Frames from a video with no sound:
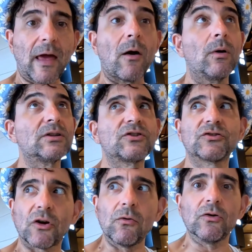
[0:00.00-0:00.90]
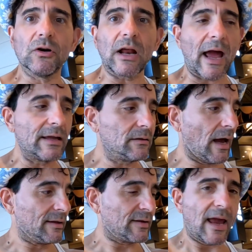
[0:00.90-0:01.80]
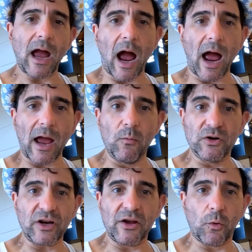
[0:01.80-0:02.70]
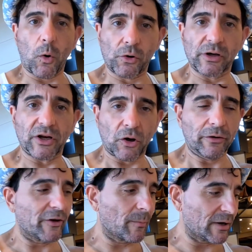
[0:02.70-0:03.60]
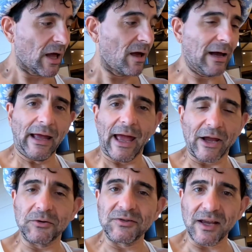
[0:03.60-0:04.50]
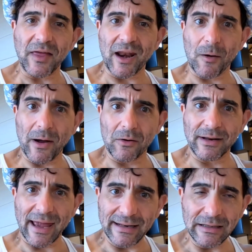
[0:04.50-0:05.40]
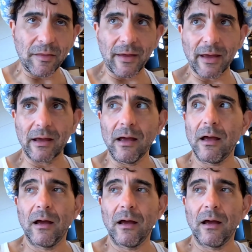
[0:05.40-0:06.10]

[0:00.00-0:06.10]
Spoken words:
That was so good. I'd say I wish I had ordered it earlier, but I could say that about anything.